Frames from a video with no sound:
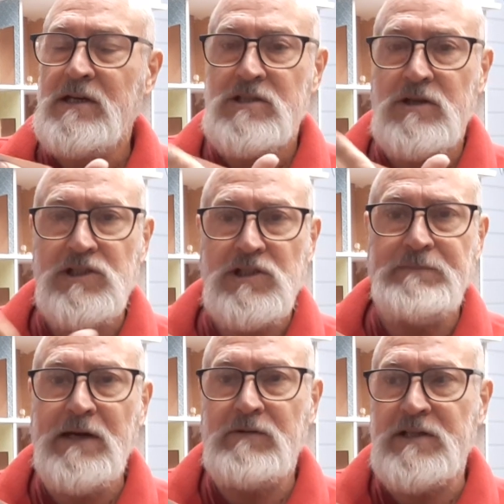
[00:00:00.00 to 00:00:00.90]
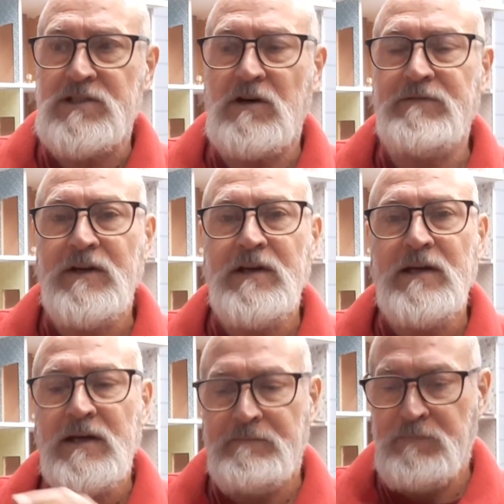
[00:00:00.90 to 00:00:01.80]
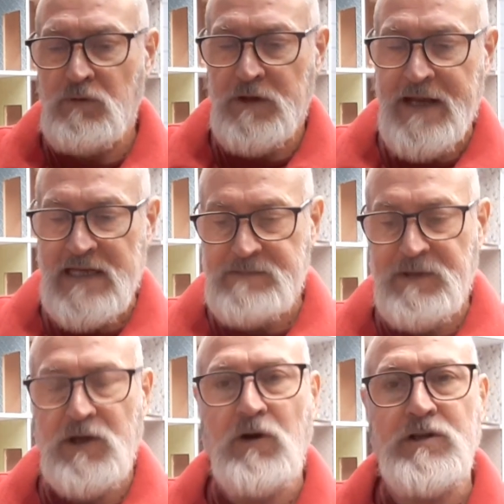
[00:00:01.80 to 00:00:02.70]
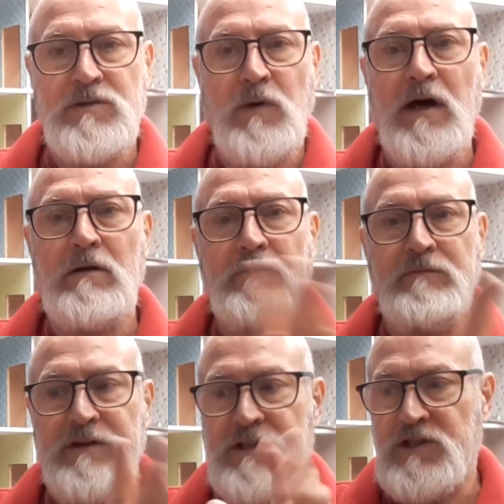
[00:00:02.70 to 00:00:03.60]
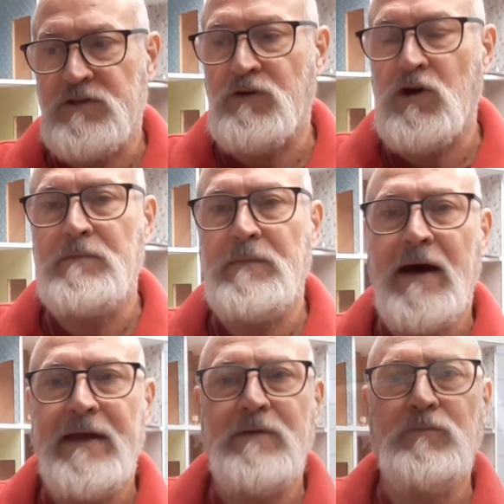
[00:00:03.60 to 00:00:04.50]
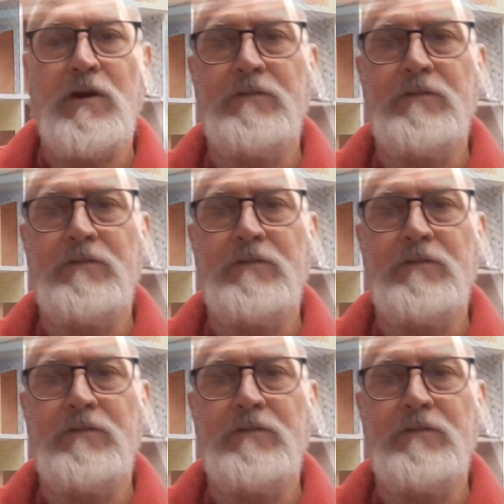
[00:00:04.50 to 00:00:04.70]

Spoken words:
So I shall peel this off, put the next bit on as well, finish the room, and then we'll go